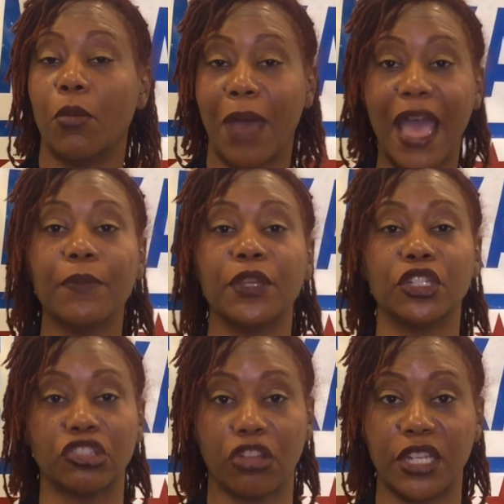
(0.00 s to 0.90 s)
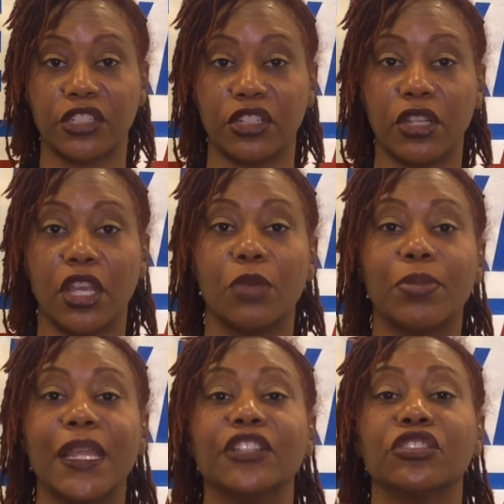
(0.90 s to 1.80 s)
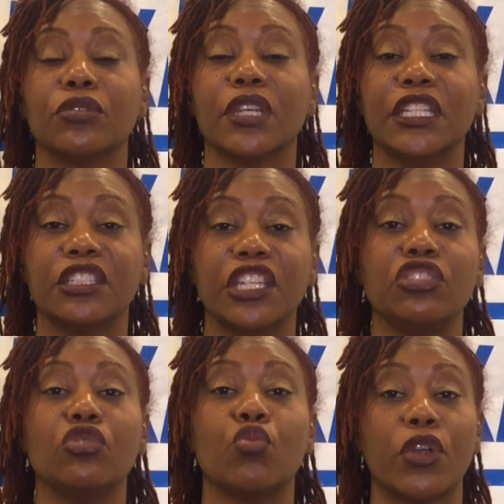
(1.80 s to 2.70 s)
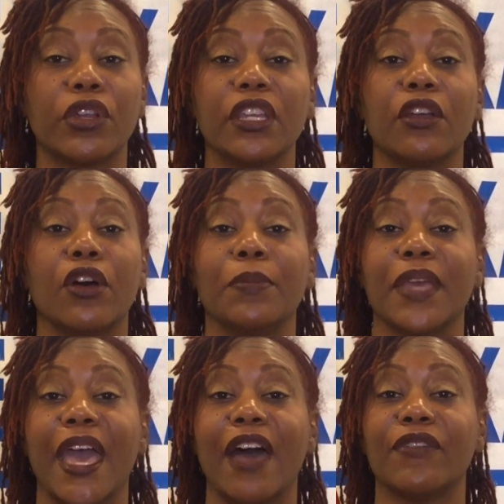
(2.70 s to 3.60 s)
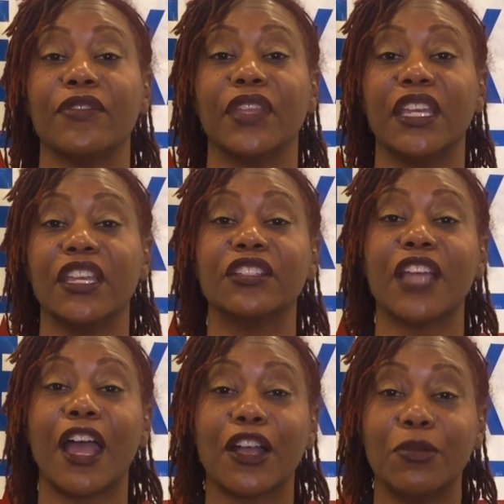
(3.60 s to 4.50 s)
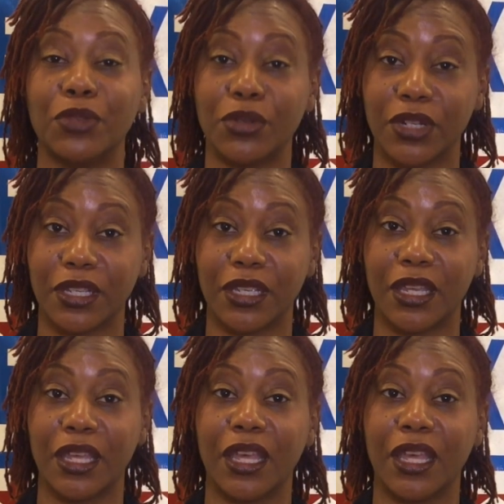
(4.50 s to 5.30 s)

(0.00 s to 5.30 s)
My administration plans to continue working on behalf of the entire community